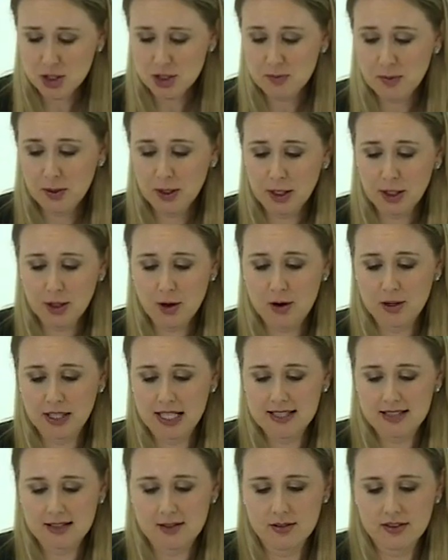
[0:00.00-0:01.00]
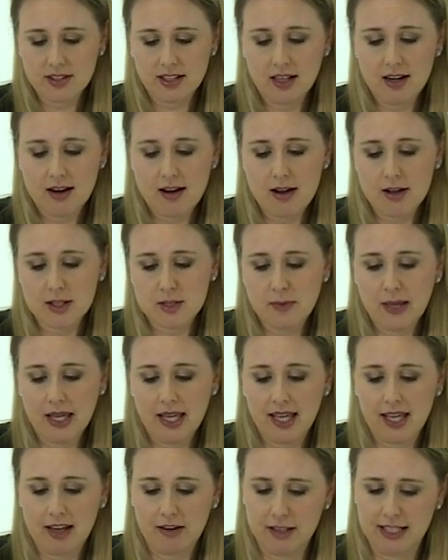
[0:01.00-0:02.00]
just put it on, it's got the clasp
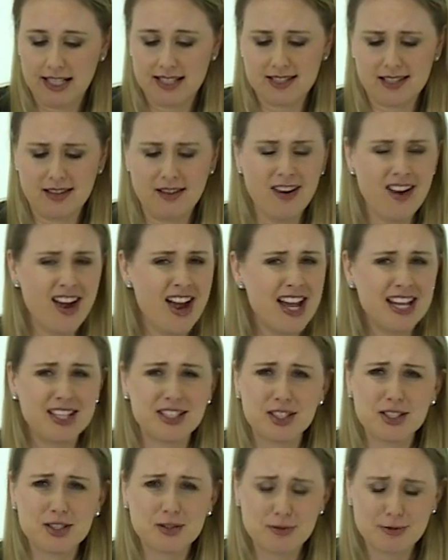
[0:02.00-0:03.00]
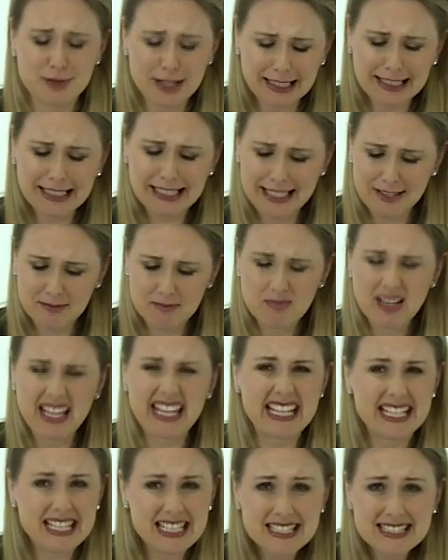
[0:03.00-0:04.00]
here, and it's just really
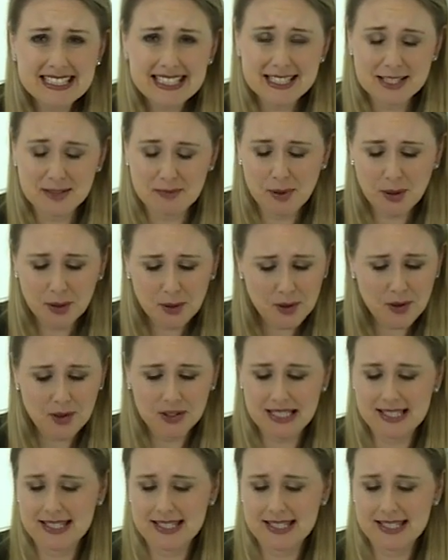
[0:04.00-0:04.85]
easy to put on.